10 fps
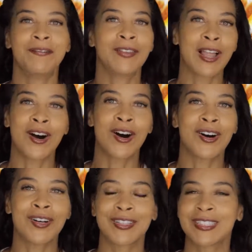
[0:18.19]

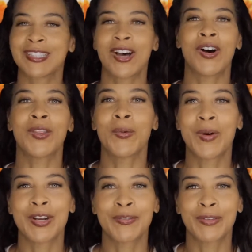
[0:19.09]
vlogs, all the
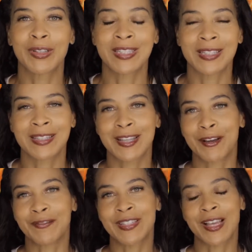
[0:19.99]
wonderful good
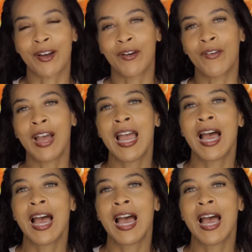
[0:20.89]
stuff. So